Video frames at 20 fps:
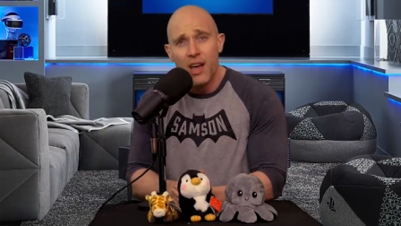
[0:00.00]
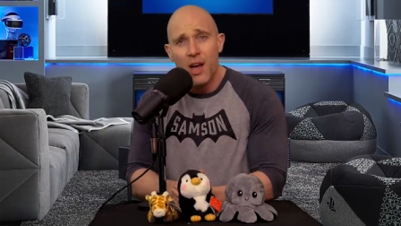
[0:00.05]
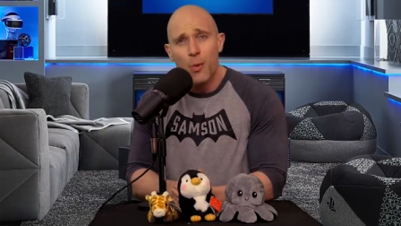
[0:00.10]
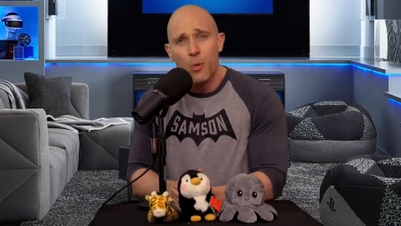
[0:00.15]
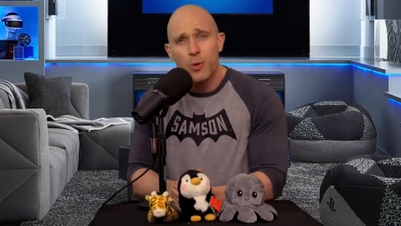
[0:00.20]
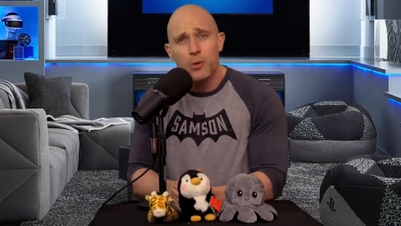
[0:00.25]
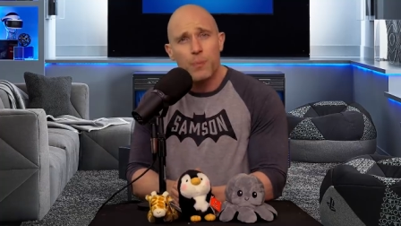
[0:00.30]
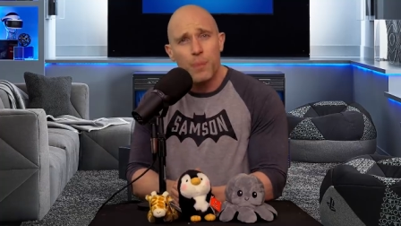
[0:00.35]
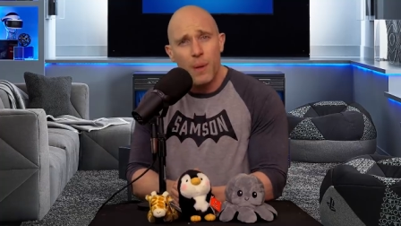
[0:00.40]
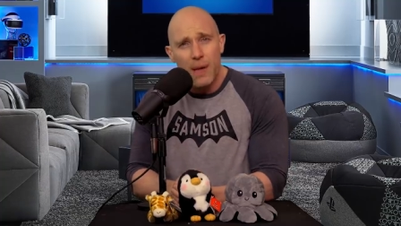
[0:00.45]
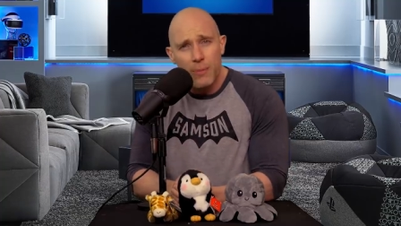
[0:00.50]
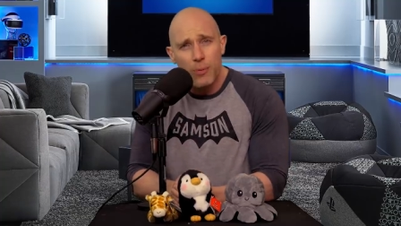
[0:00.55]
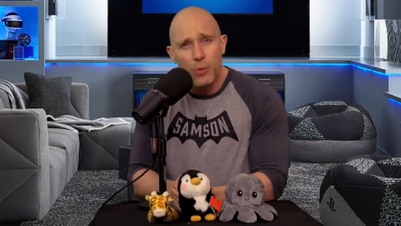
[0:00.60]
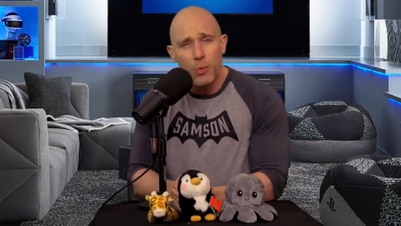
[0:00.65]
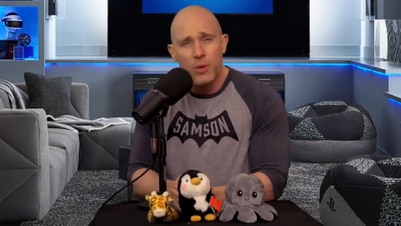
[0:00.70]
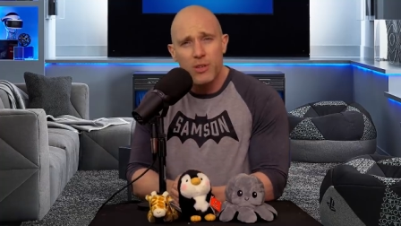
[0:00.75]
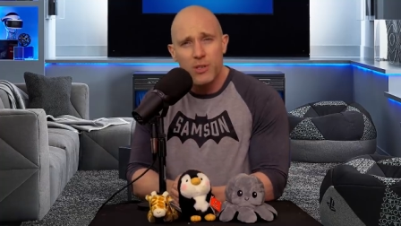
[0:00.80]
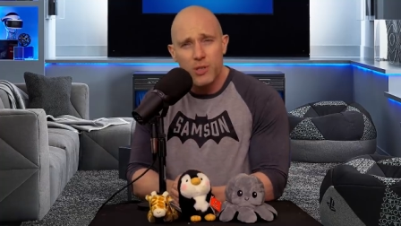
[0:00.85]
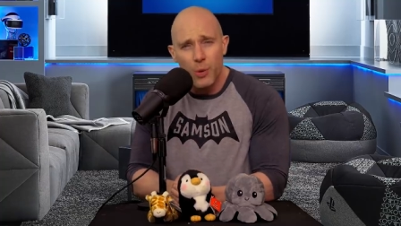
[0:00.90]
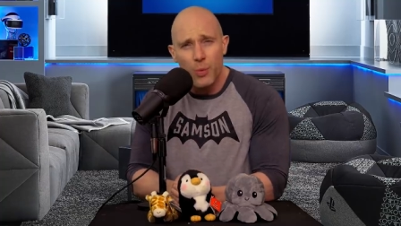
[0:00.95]
was people
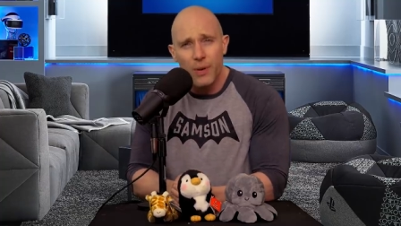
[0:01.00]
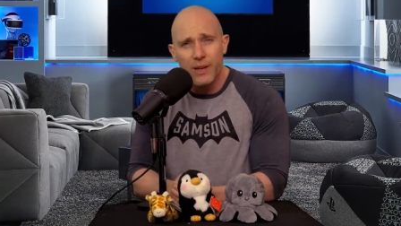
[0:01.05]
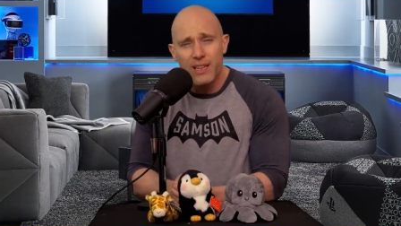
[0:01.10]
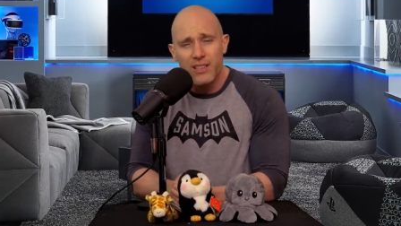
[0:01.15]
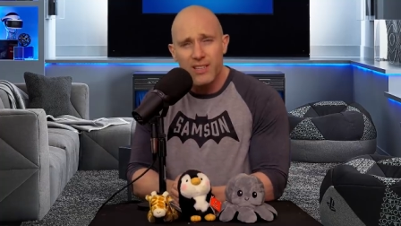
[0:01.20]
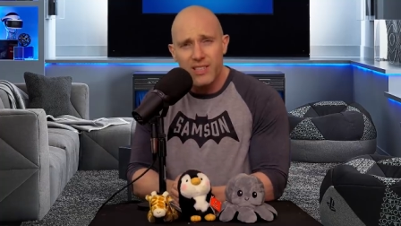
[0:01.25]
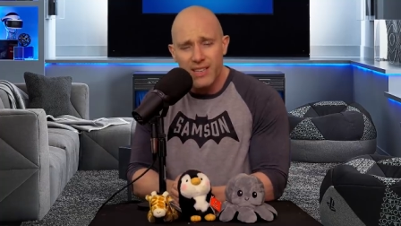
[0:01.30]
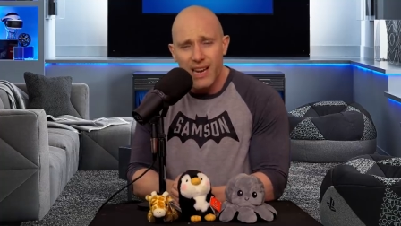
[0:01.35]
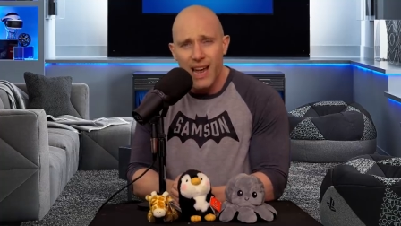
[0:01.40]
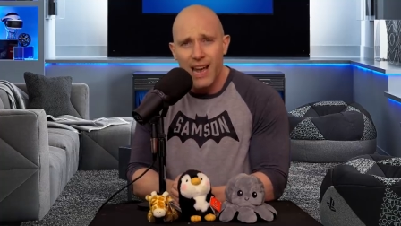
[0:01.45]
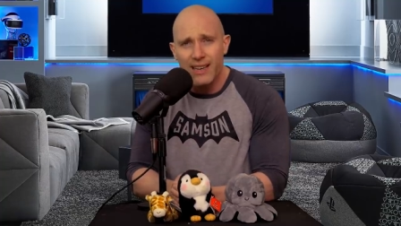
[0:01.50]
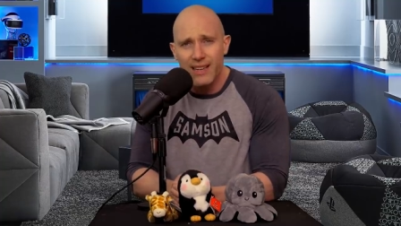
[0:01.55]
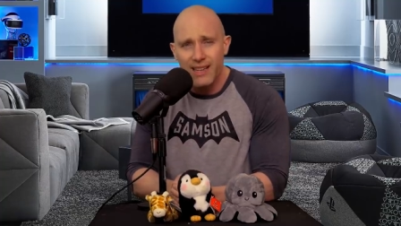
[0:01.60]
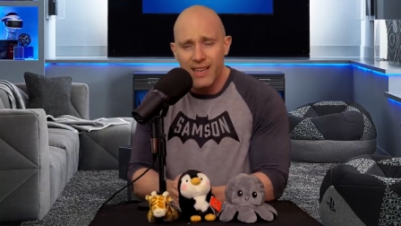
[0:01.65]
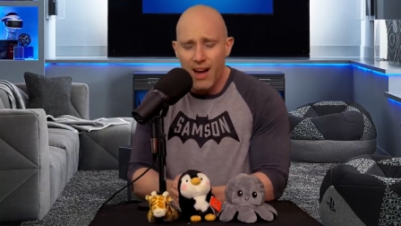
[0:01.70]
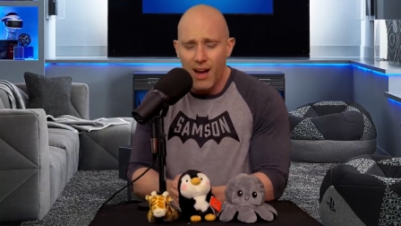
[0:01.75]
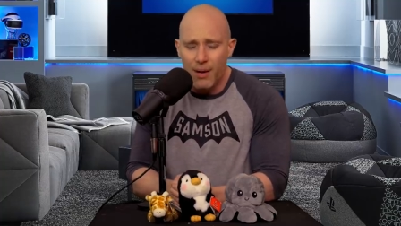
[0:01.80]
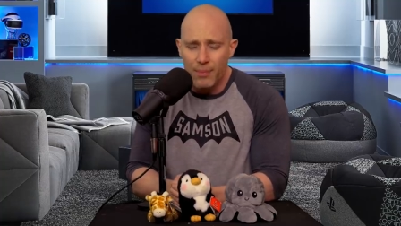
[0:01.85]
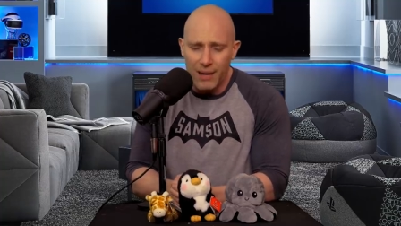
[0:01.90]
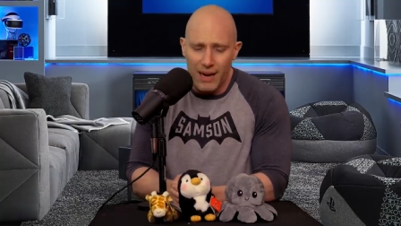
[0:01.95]
were doing it standing up.